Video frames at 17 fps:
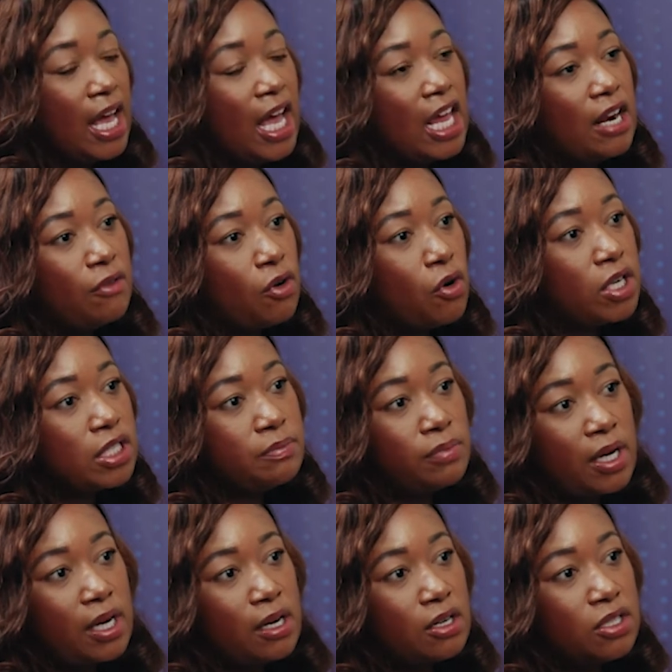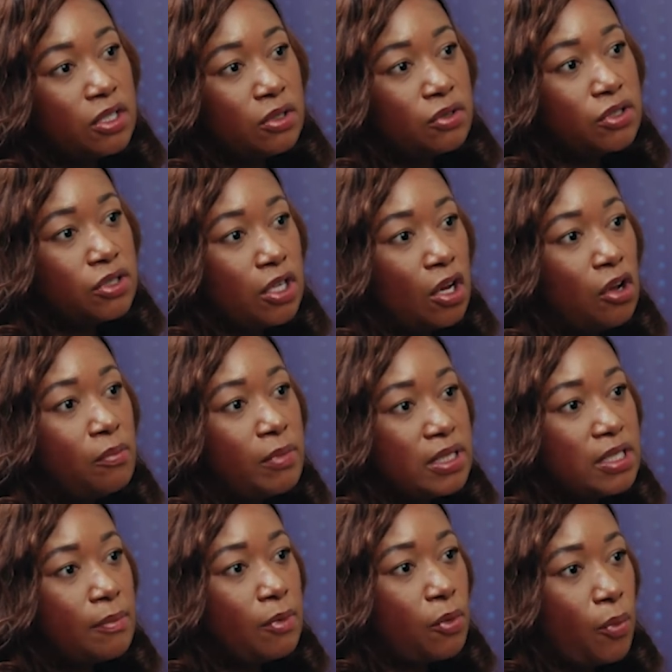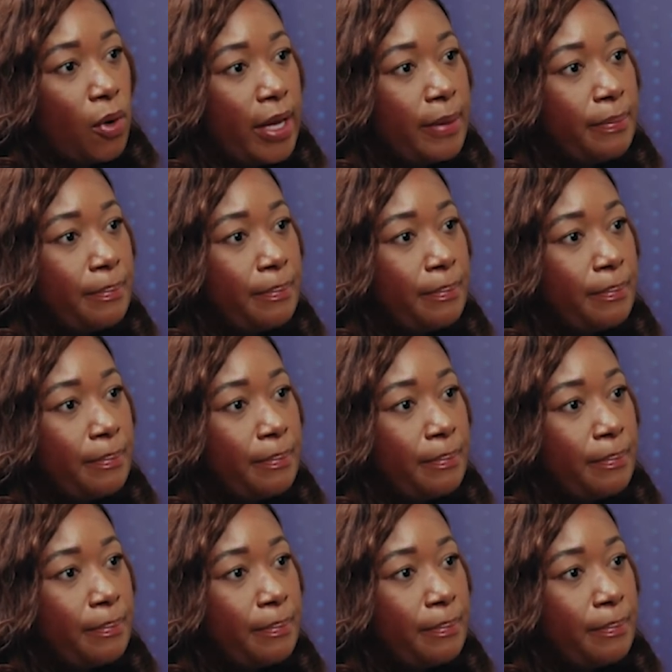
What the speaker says: And of course, bringing our soldiers home is number one.